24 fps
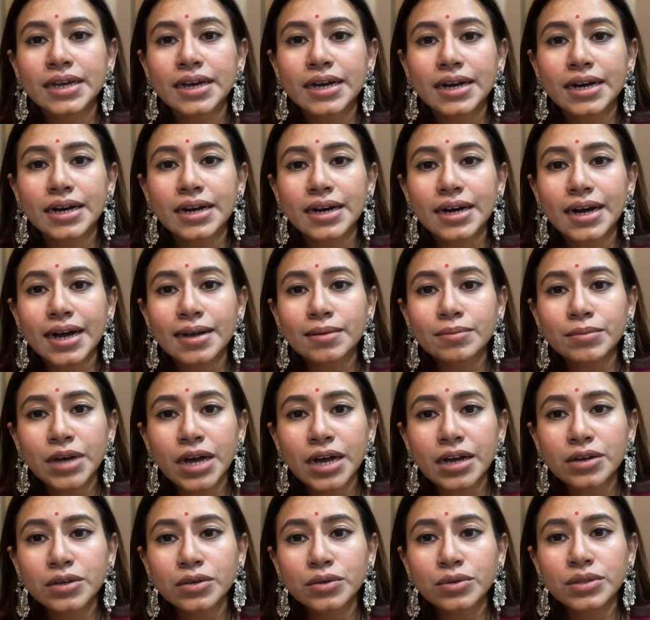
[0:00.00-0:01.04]
I'm
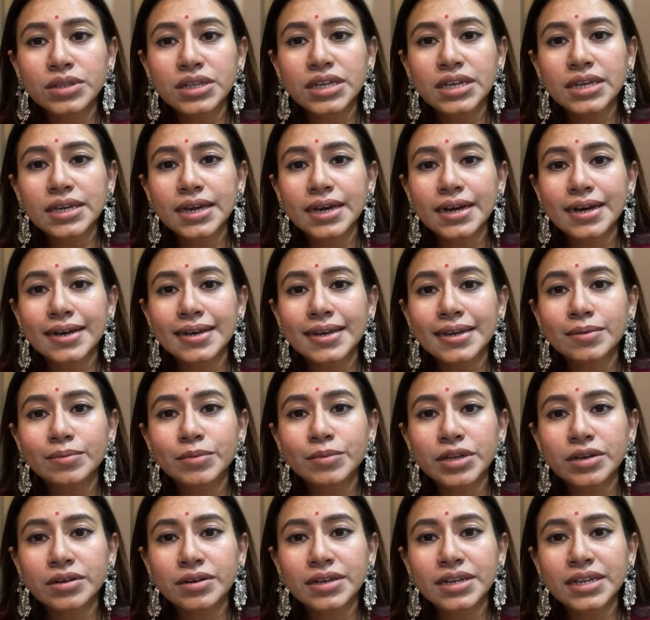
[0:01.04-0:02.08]
Akruti. I am
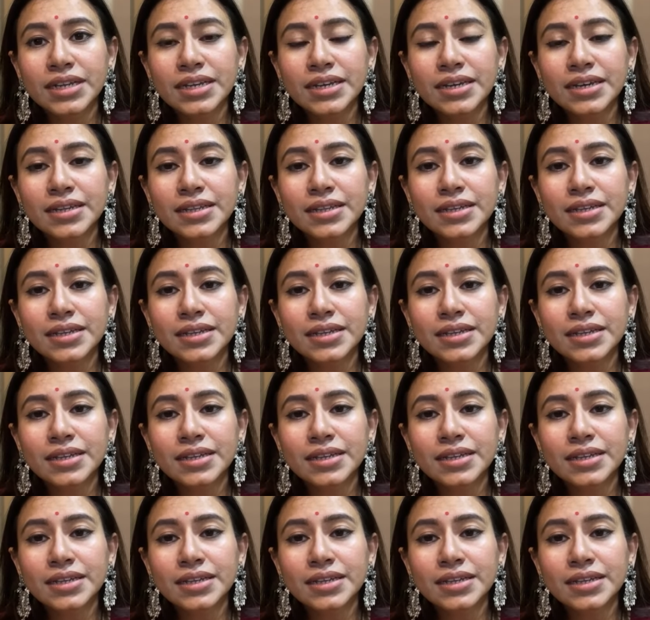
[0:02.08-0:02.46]
learning